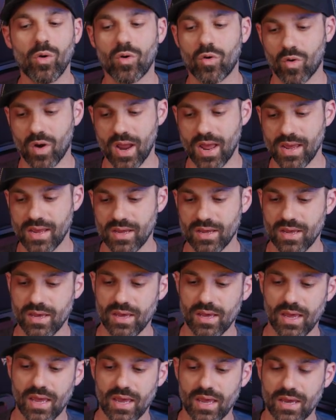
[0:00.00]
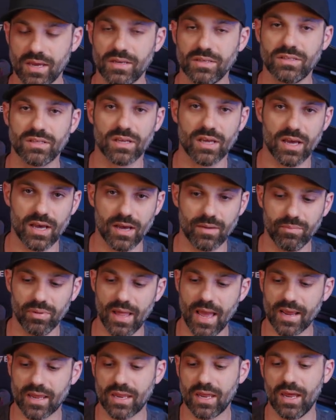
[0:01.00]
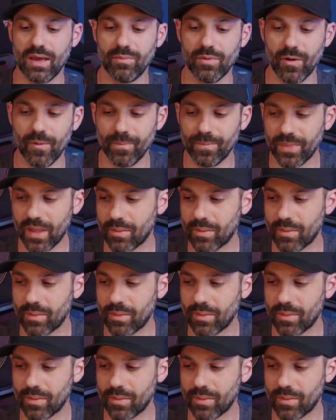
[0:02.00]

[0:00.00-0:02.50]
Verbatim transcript: gray, and uh, black camo.